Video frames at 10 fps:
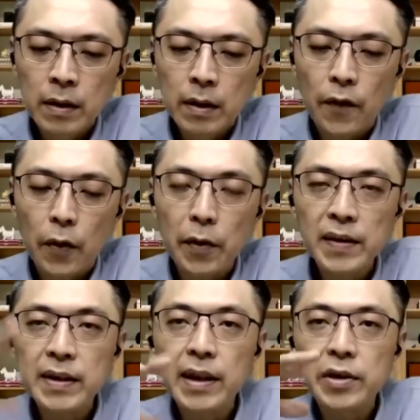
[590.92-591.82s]
For
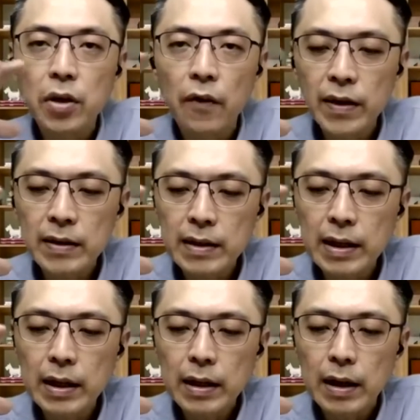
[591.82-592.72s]
residential,
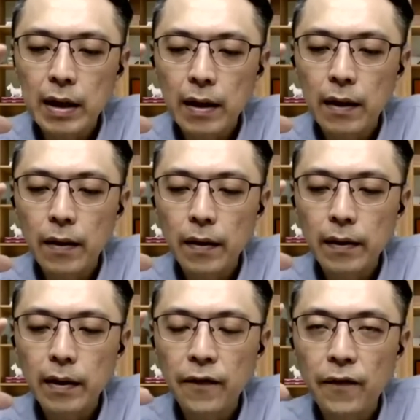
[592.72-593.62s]
obviously,
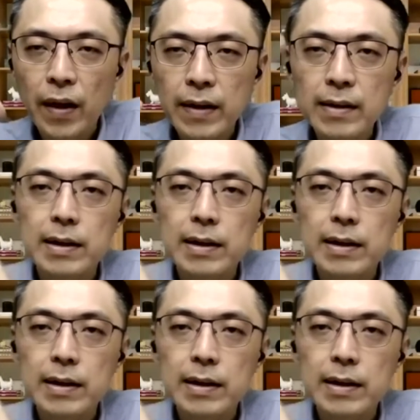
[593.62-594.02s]
the funds,